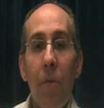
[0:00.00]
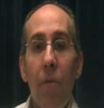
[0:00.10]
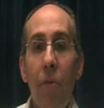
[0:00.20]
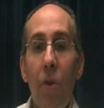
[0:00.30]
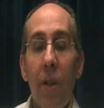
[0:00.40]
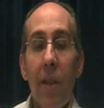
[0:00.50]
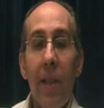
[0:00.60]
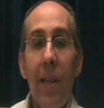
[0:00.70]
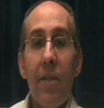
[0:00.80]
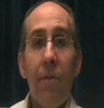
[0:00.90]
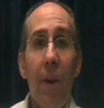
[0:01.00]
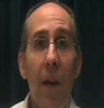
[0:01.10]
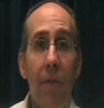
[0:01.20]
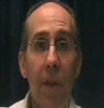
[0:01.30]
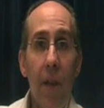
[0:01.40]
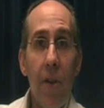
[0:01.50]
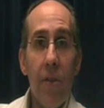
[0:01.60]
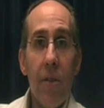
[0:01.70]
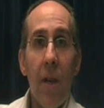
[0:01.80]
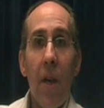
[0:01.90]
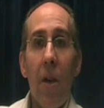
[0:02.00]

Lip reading: for at least 5 years